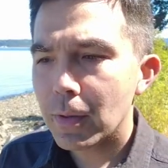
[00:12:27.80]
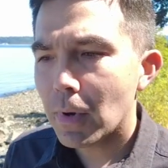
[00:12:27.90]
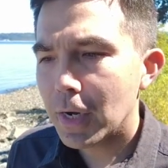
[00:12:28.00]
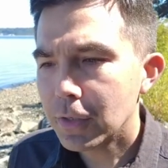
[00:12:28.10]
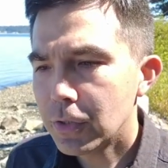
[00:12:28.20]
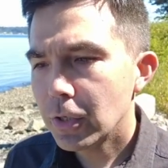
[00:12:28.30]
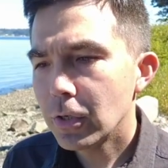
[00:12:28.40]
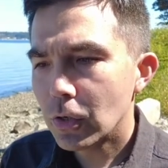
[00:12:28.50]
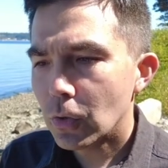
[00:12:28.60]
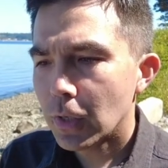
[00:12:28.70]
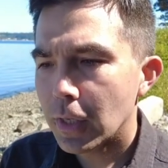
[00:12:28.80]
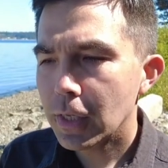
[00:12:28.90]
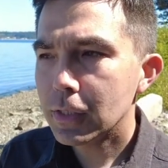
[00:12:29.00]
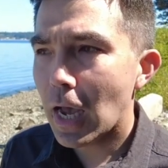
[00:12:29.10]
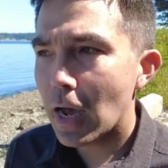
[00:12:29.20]
they might do
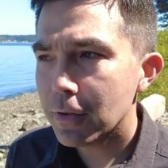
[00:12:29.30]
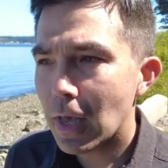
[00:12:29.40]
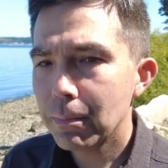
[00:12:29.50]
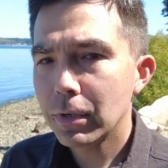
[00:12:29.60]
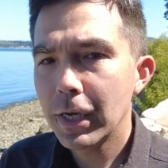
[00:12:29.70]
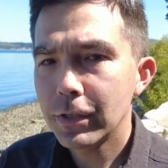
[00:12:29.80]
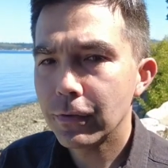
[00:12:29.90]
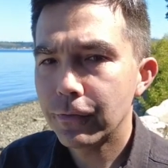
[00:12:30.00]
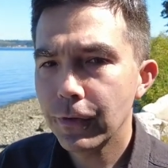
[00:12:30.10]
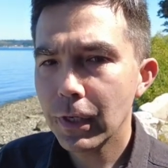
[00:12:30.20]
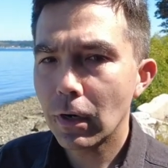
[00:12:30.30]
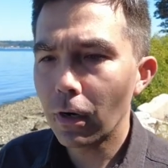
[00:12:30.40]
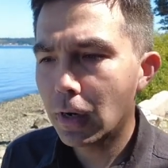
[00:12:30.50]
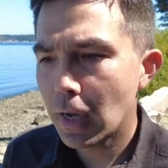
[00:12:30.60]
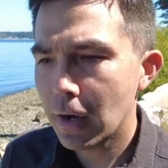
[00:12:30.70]
is out of that place of
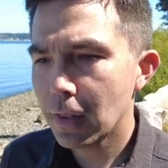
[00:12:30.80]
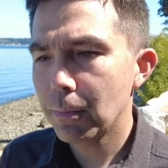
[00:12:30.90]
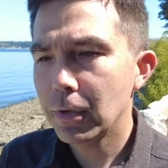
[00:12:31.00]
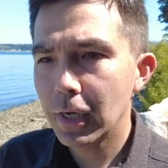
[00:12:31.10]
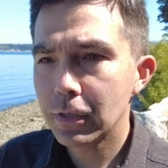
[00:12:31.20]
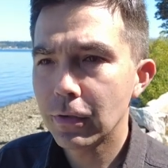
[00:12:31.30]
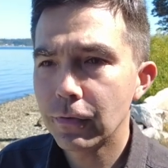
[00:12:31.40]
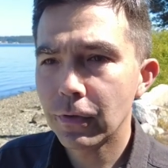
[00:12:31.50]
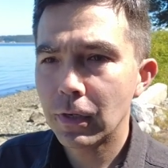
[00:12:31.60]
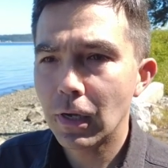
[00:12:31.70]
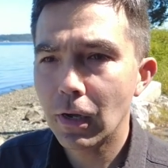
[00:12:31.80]
fear, out of that place of,